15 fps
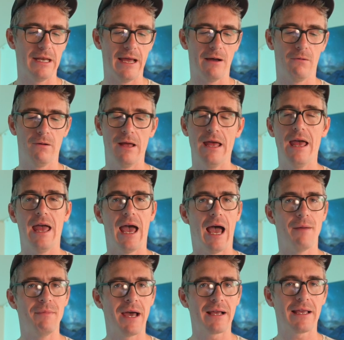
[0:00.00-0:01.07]
Now,
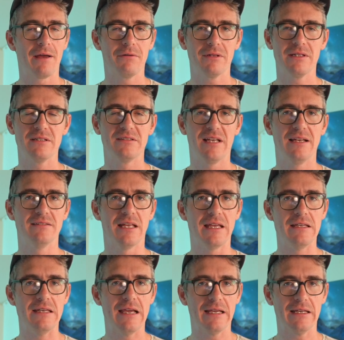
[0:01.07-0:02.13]
I'm not counting this as
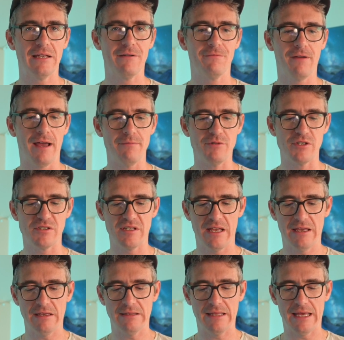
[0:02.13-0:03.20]
a negative. I'm just saying